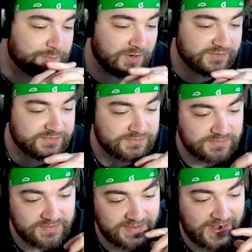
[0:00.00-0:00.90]
pressing
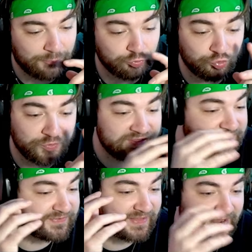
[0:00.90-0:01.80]
and I really
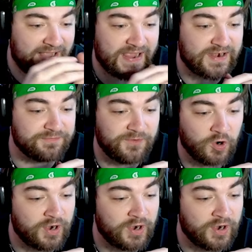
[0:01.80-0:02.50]
feel like I got a fart.